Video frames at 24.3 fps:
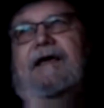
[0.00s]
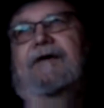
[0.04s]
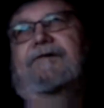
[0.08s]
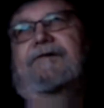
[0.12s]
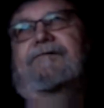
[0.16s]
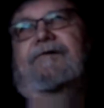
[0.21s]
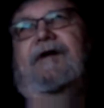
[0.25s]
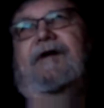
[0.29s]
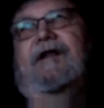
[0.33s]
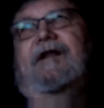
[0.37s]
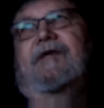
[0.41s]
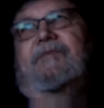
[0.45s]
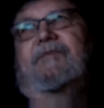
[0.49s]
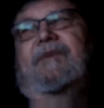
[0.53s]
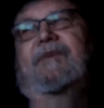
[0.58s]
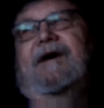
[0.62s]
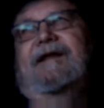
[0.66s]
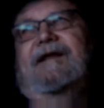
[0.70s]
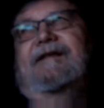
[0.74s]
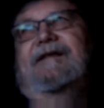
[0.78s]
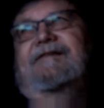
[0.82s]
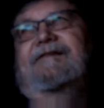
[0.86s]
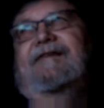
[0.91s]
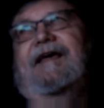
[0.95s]
running
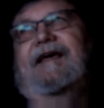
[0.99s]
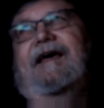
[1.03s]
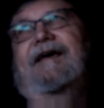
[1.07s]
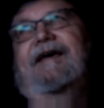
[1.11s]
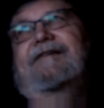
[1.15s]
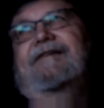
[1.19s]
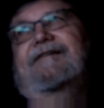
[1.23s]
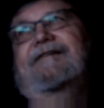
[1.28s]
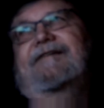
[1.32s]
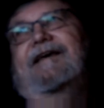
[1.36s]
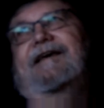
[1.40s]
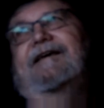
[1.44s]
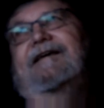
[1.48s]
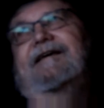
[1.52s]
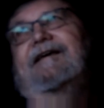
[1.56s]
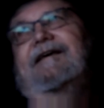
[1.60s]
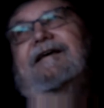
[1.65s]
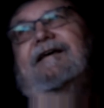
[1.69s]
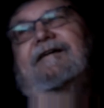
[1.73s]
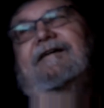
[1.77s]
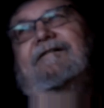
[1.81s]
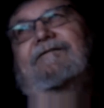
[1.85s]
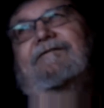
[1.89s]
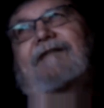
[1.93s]
buddies has a
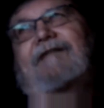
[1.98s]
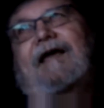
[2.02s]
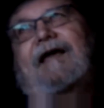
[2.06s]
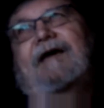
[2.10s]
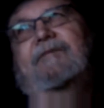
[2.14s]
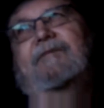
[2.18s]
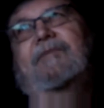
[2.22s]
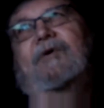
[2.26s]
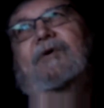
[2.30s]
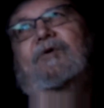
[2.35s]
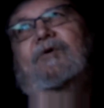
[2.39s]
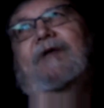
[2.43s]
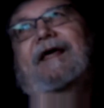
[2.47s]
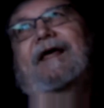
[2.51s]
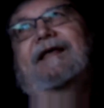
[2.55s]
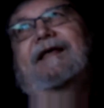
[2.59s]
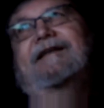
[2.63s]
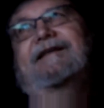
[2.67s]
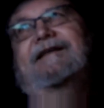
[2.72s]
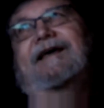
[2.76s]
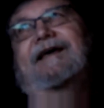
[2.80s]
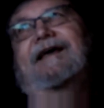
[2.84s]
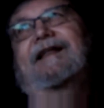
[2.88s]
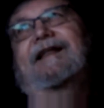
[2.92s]
flagpole
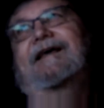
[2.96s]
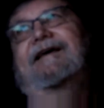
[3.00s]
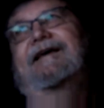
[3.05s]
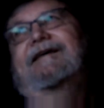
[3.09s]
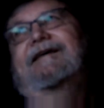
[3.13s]
antenna. It's